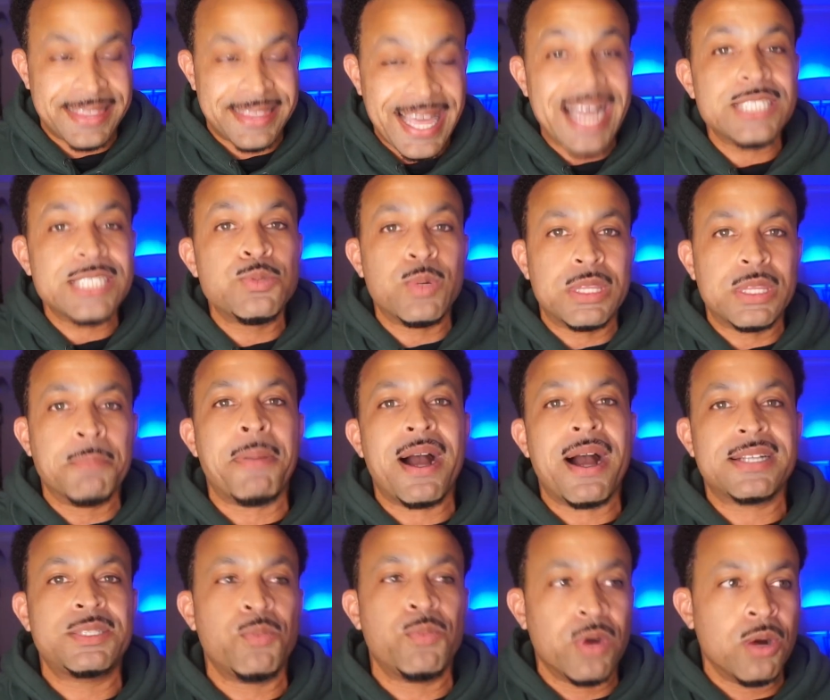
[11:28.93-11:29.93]
That's what the
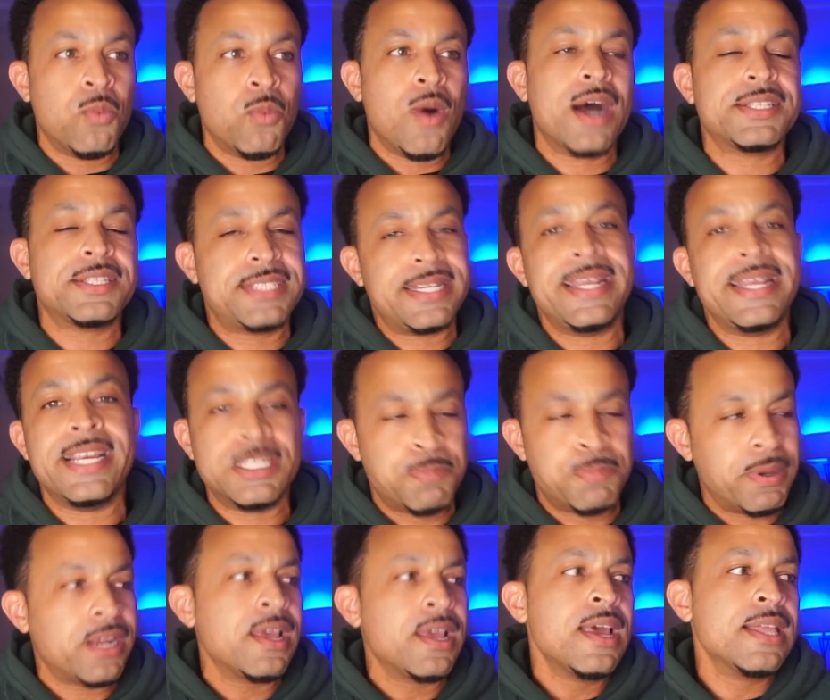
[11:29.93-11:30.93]
boxing world wants and needs.
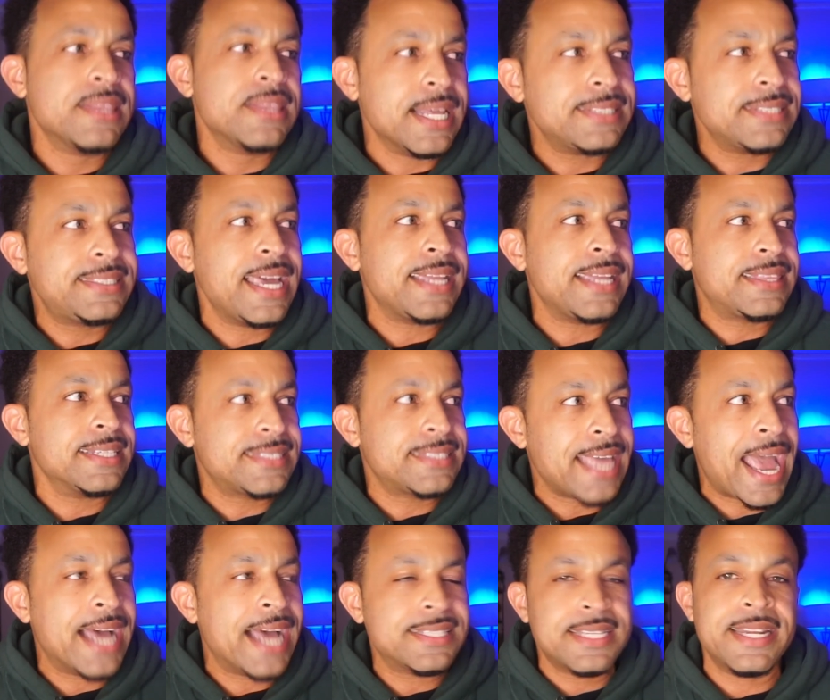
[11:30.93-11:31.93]
But let's take this
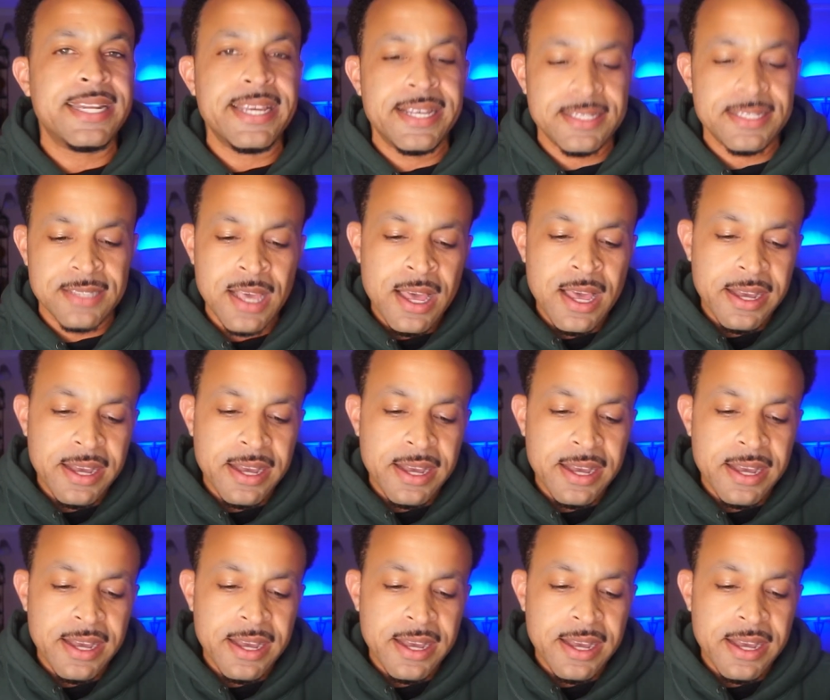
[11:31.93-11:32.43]
as it is.